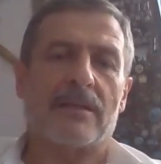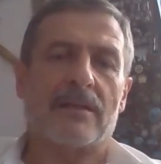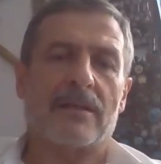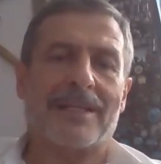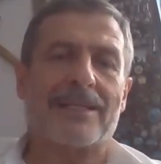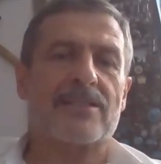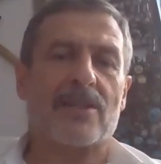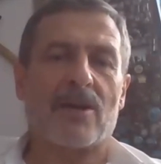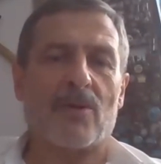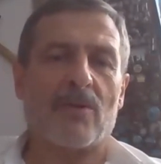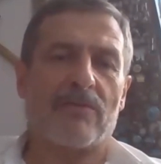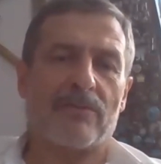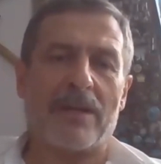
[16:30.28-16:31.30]

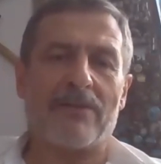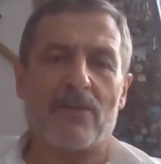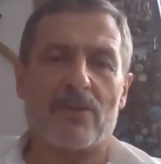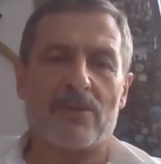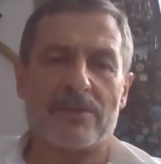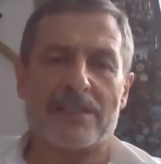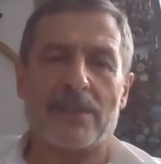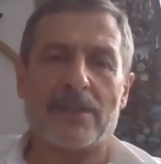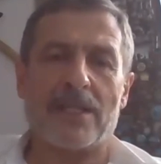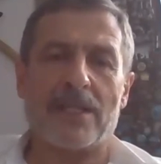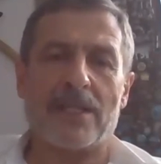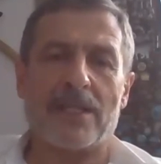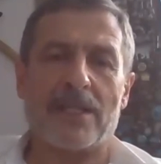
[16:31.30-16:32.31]
history of
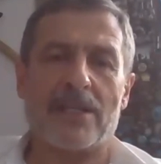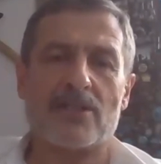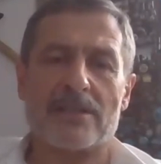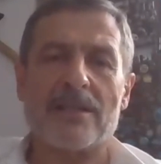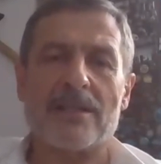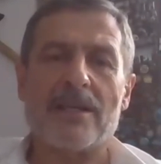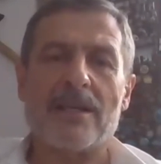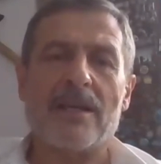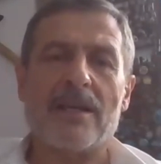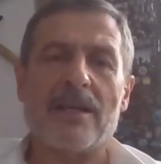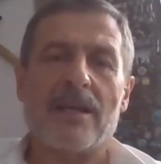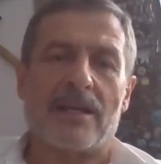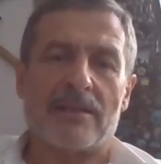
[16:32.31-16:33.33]
previous
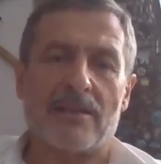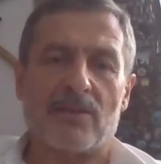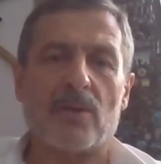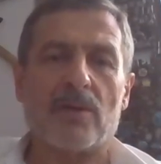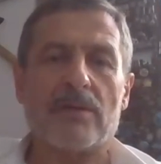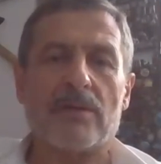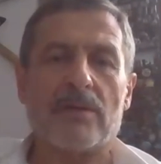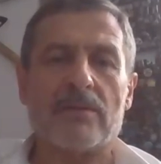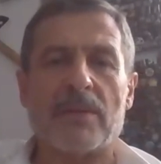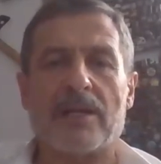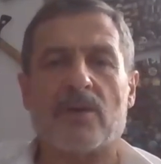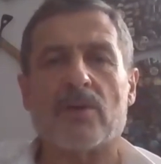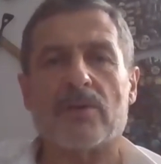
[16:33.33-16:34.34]
expeditions,
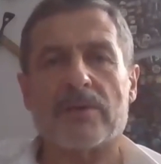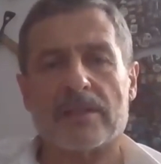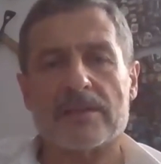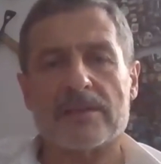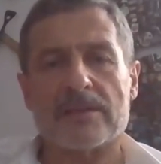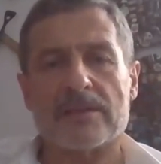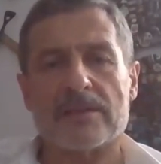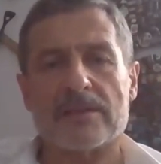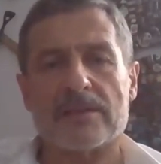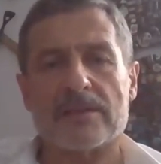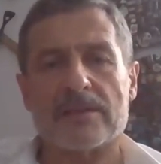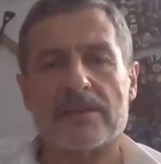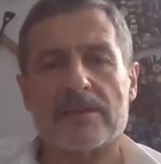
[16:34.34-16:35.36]
and all my
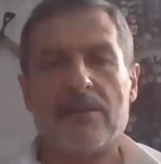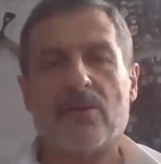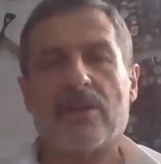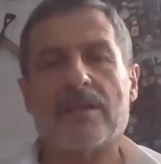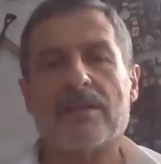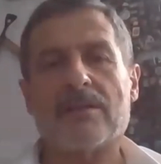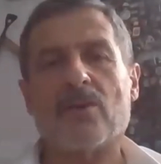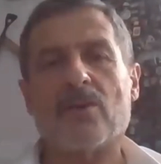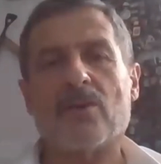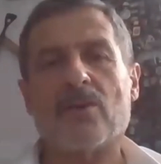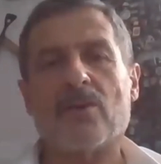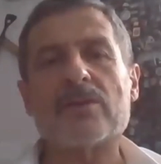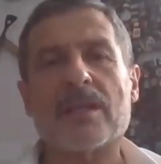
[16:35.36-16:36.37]
contacts. You
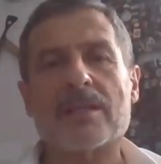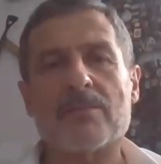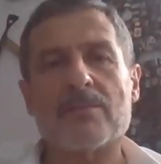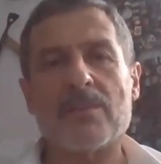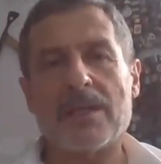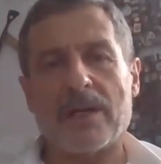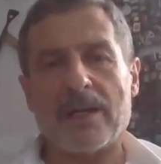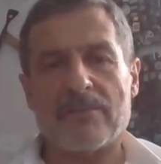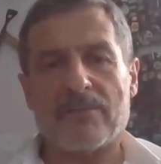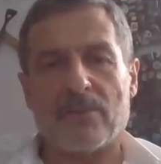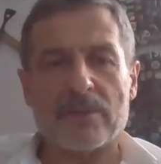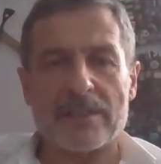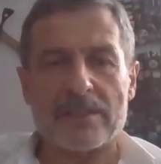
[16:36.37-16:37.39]
can contact me
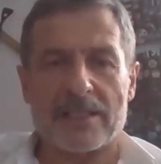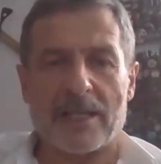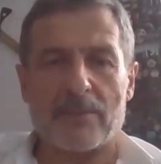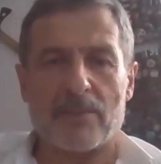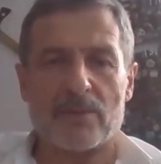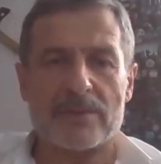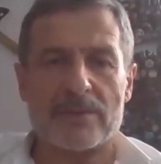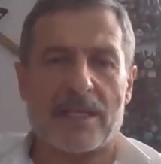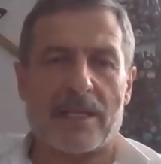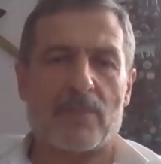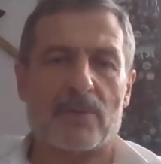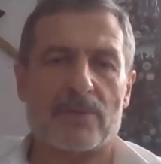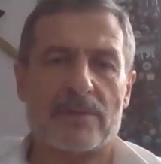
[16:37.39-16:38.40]
by phone in
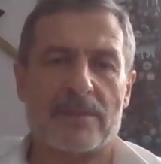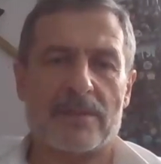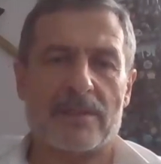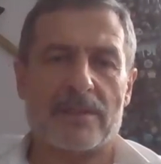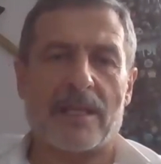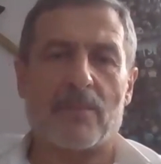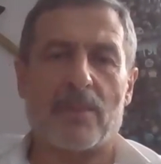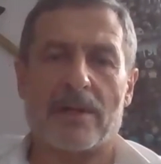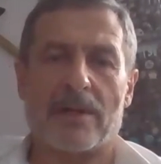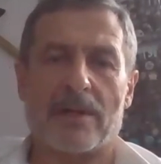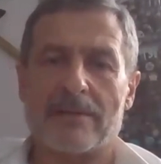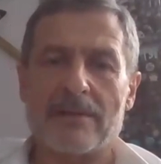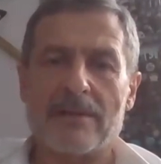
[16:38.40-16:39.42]
Cyprus, Cyprus
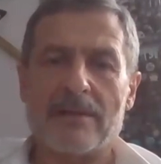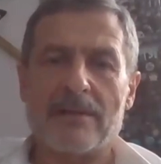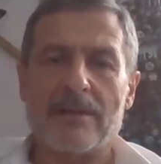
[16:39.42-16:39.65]
number